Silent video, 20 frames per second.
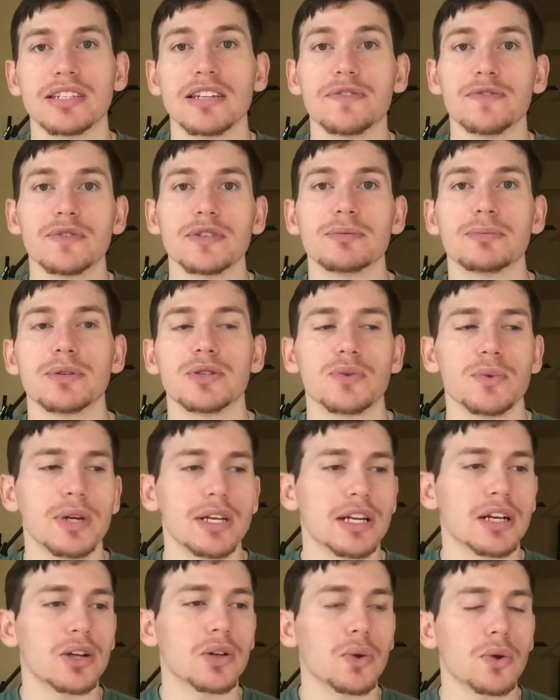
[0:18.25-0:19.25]
difference
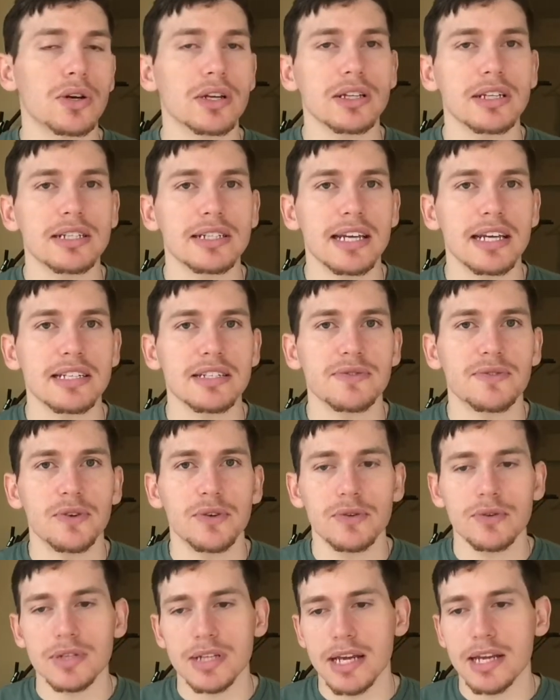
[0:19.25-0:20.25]
between calorically dense
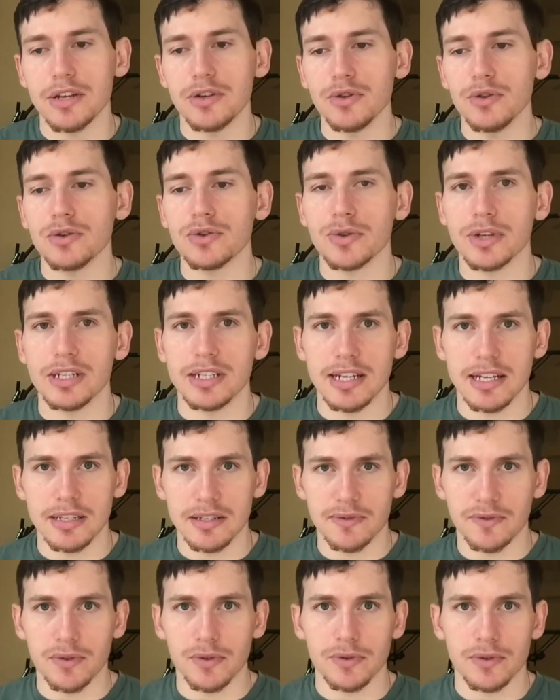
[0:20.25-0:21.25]
foods and nutrient
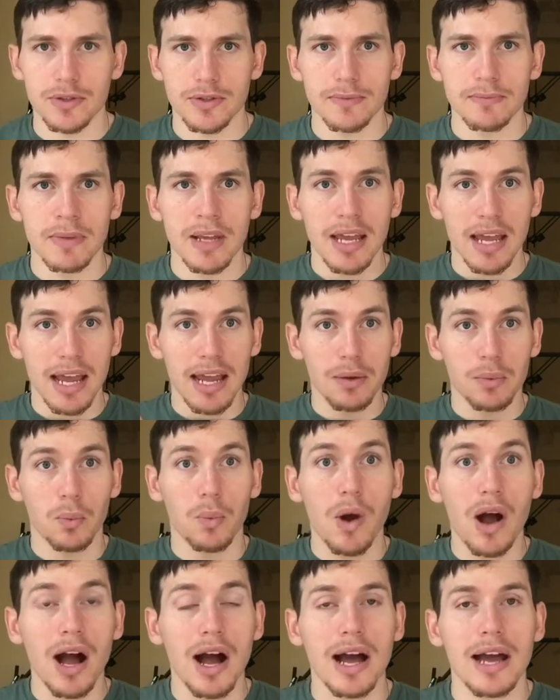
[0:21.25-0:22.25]
dense foods and
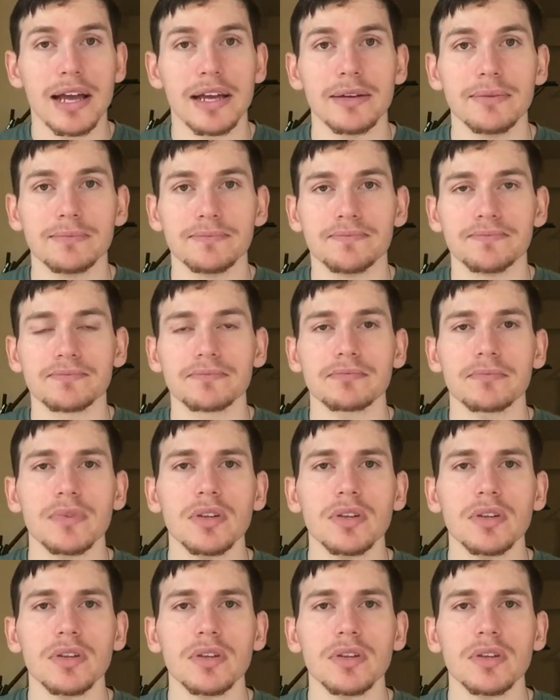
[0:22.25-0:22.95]
why